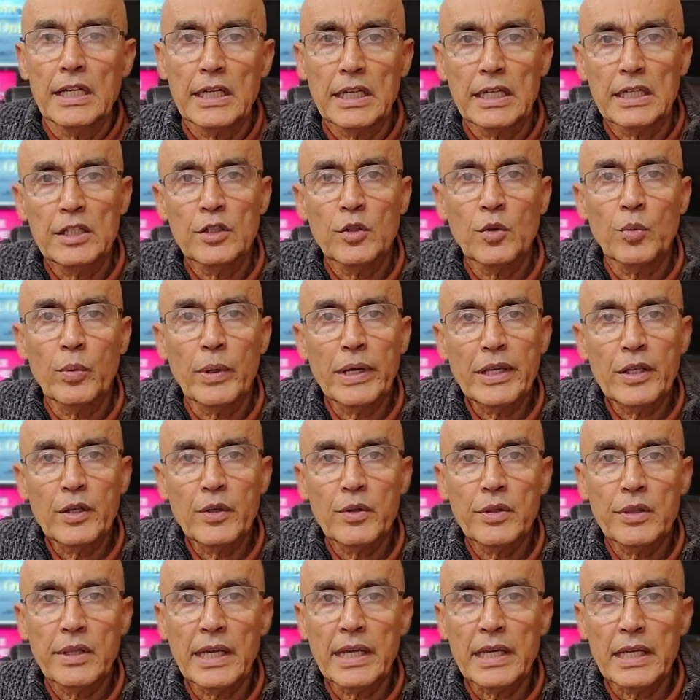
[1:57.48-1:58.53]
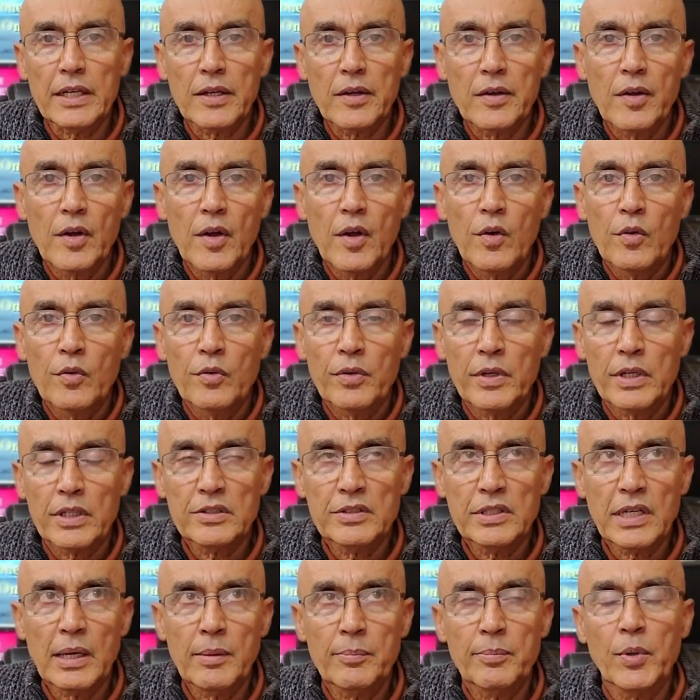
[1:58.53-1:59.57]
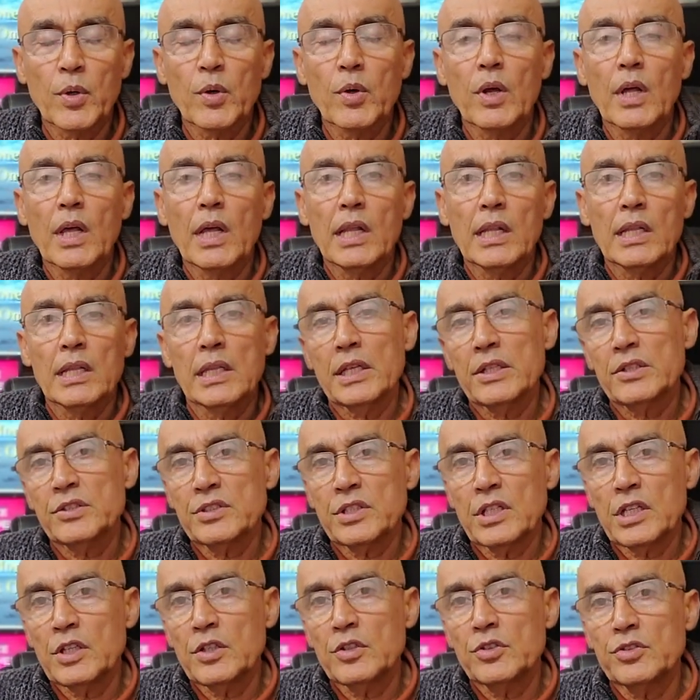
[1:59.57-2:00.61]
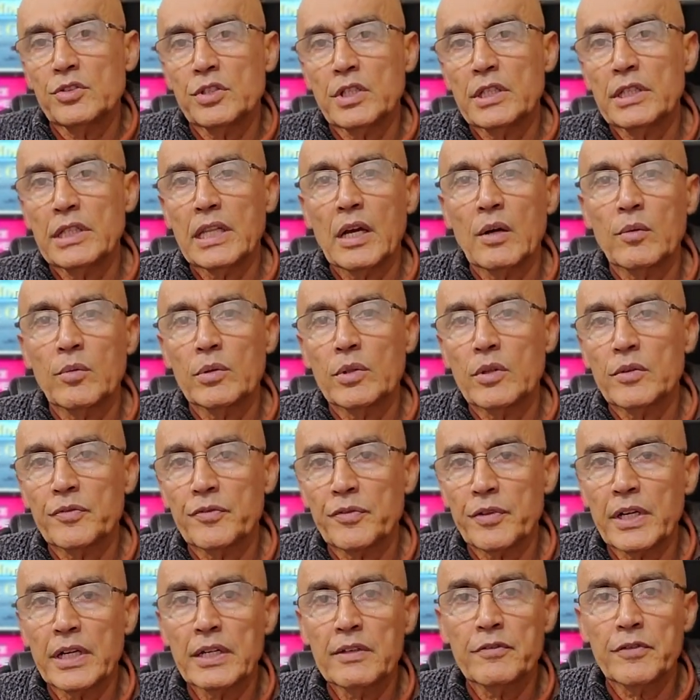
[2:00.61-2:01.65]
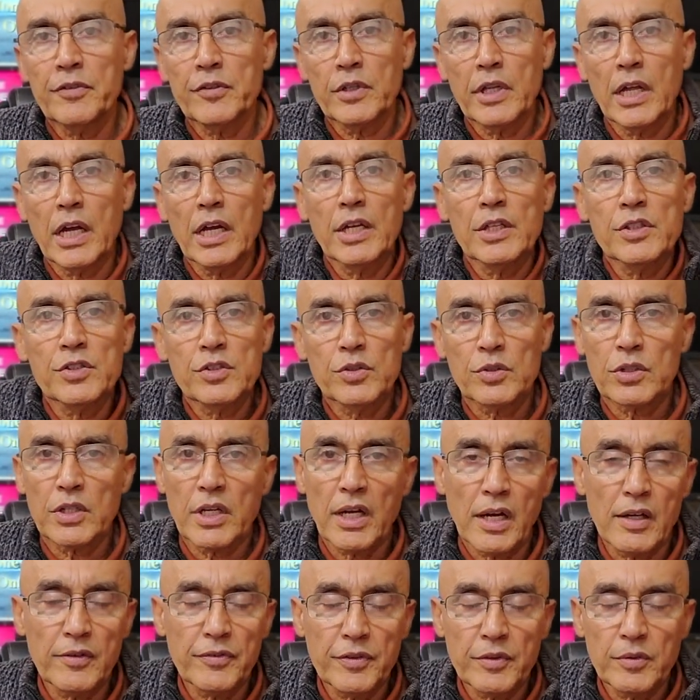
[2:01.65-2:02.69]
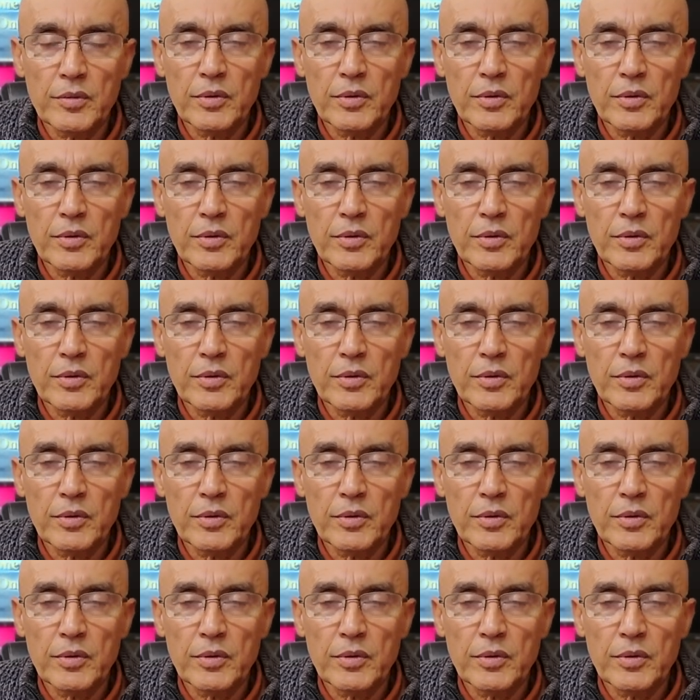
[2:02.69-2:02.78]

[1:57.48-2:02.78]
in a way you think. For example, let's say you sit down with a friend for lunch or coffee,